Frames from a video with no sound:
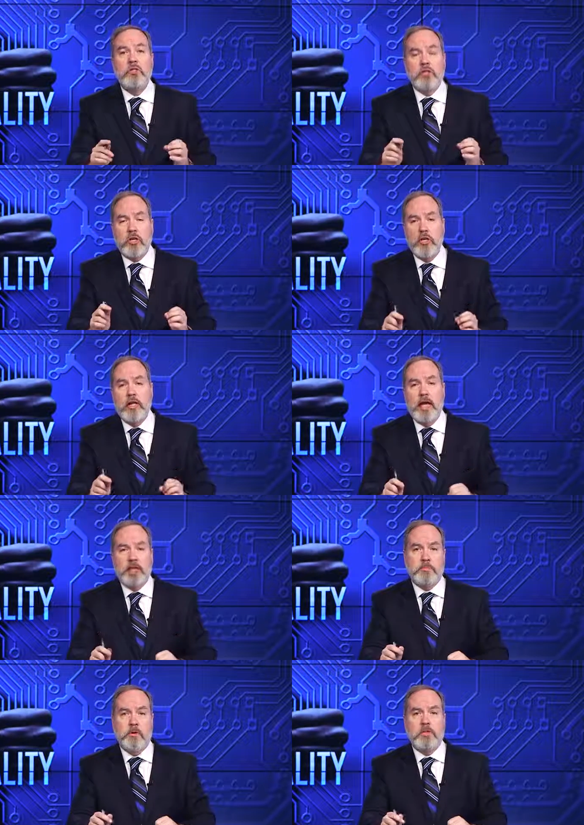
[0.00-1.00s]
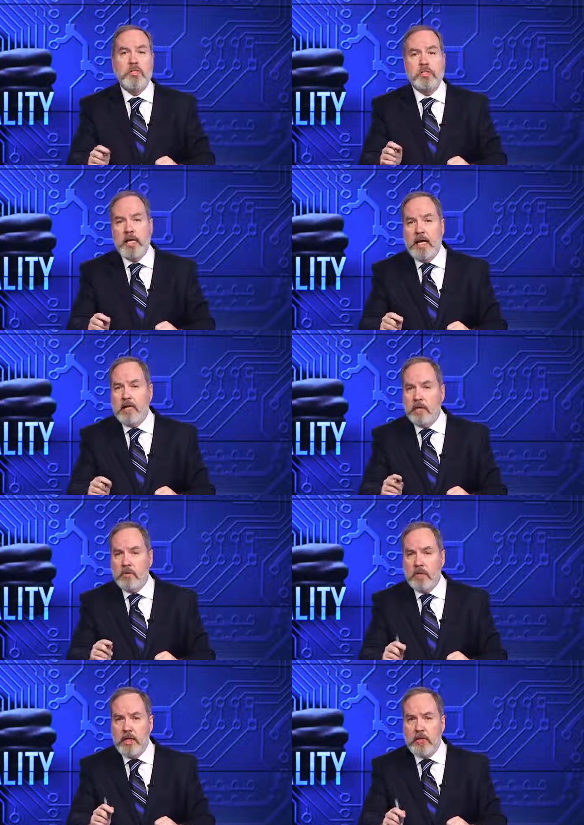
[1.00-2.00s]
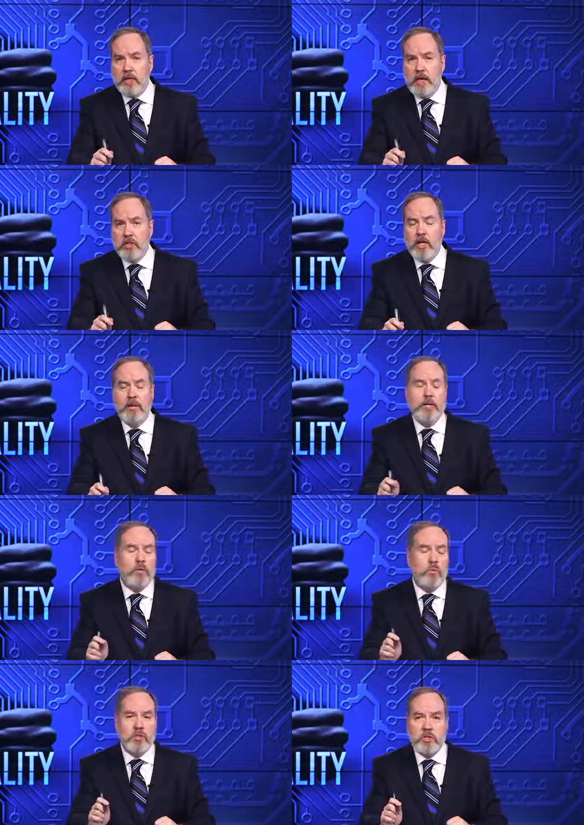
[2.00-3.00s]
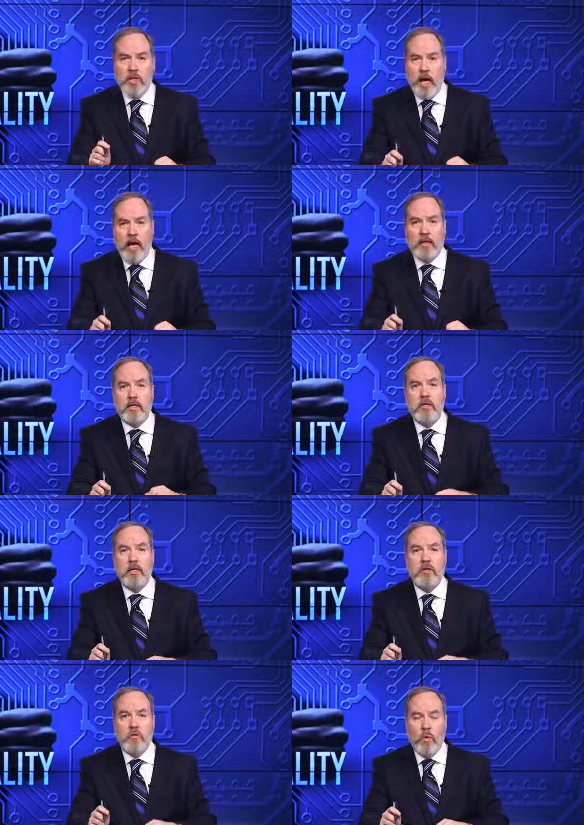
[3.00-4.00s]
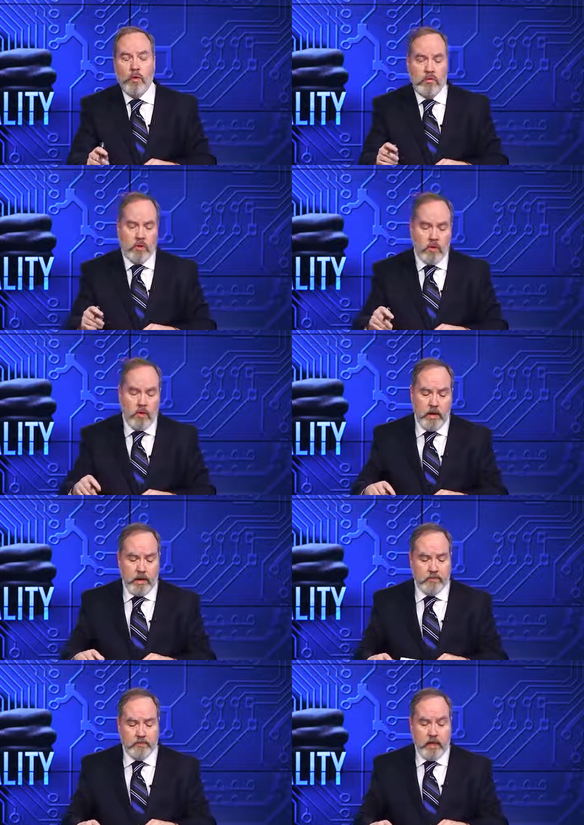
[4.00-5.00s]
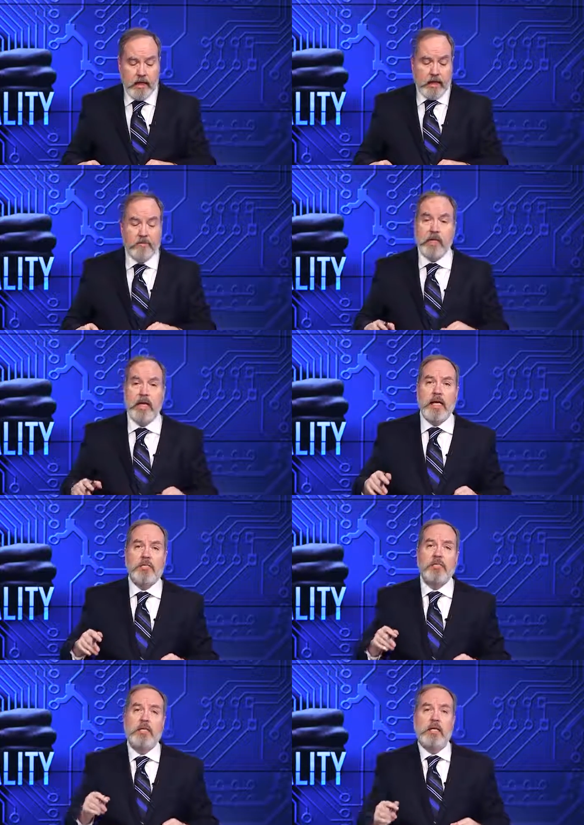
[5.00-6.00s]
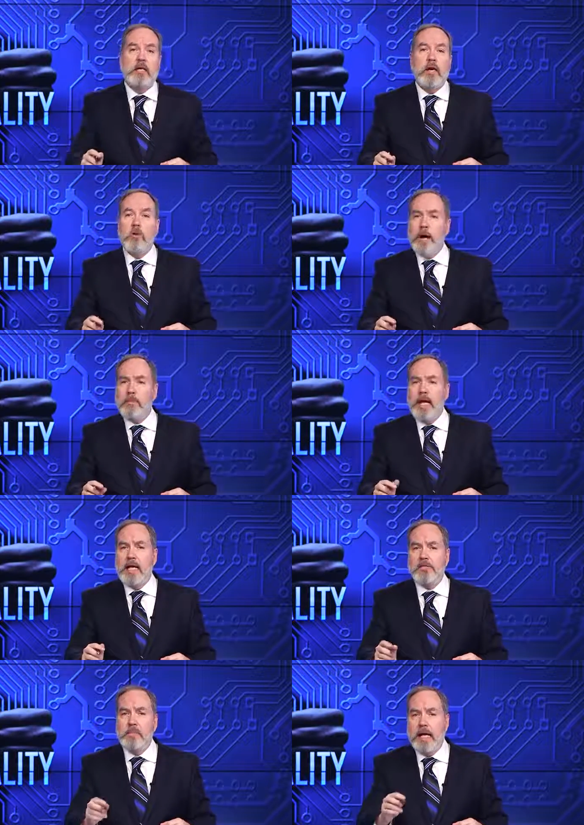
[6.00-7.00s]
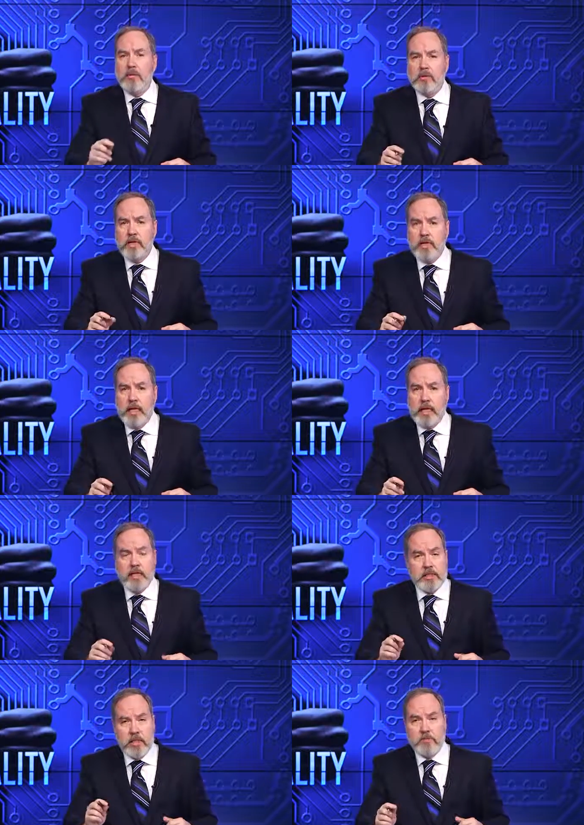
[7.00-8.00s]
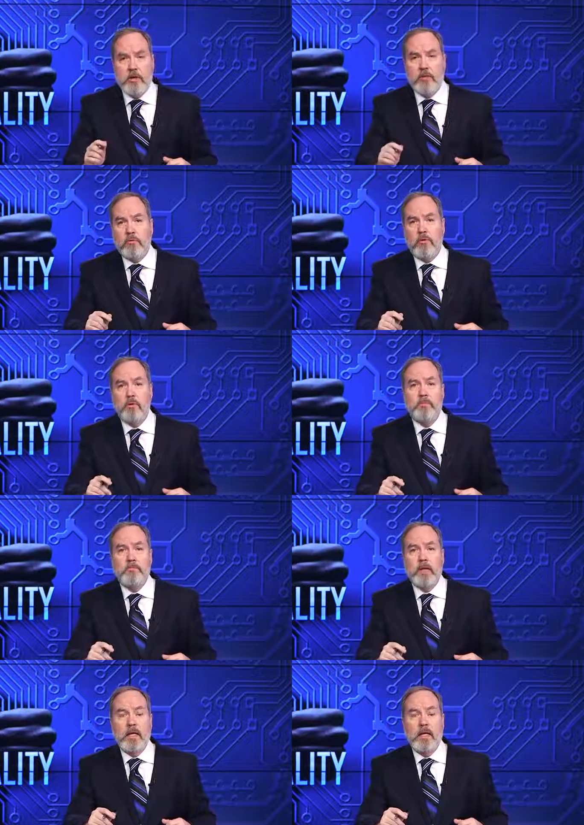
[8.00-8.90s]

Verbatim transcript: Security experts say that it was an inside job. It was not North Korea. Nevertheless, Obama hasn't been able to get CISPA through,